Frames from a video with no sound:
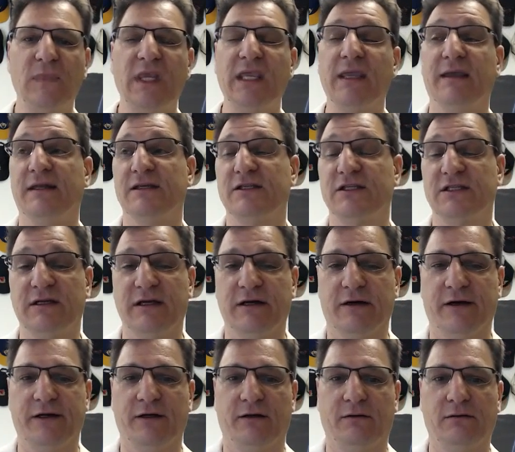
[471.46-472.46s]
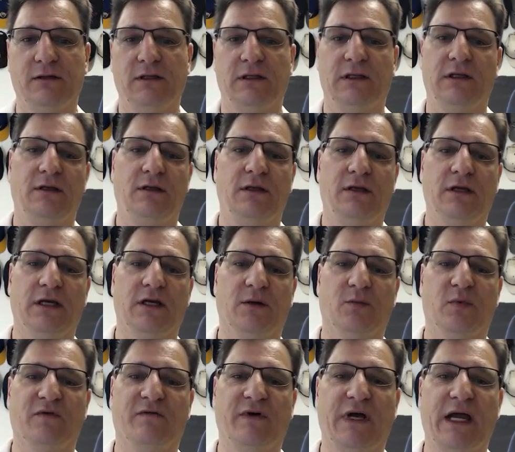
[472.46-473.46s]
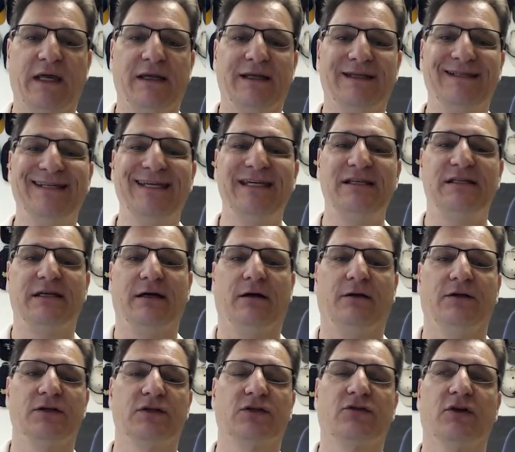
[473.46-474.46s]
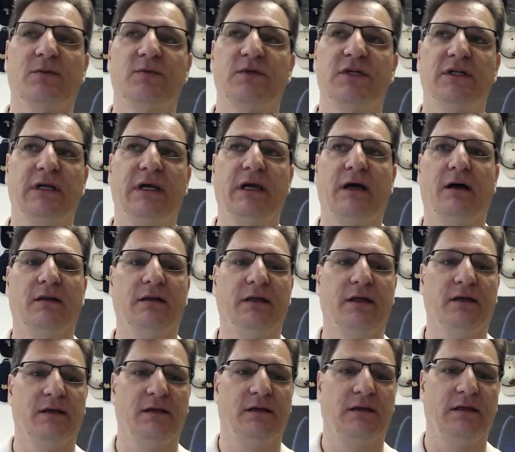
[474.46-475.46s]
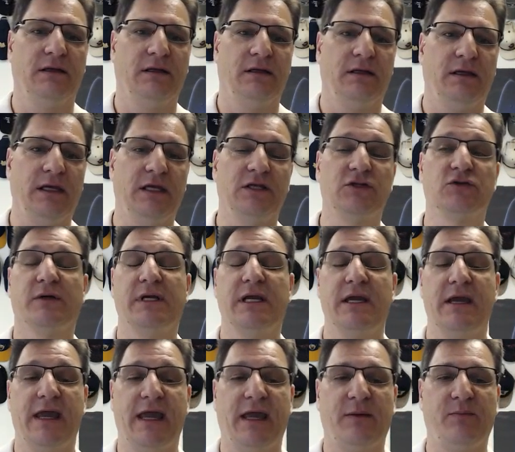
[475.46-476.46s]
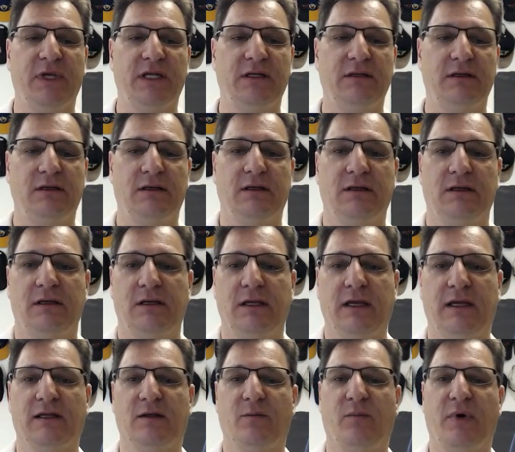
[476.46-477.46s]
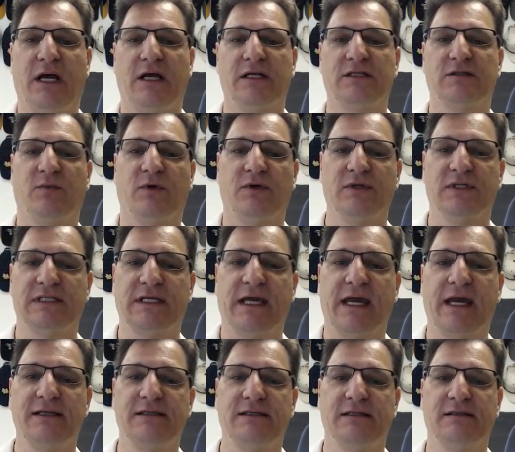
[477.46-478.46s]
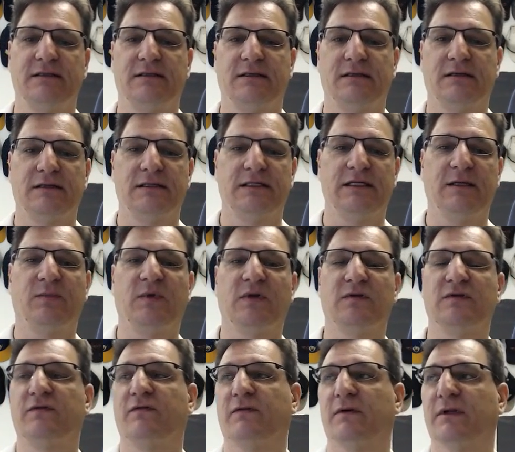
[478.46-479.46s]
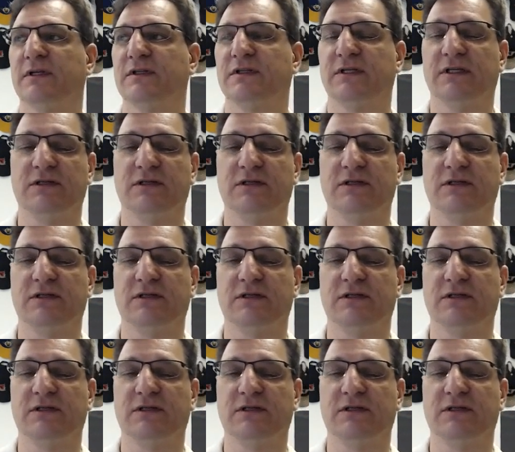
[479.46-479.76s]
In the scenario, you're going to provide a detailed description how the injury happened and the possible signs and symptoms for this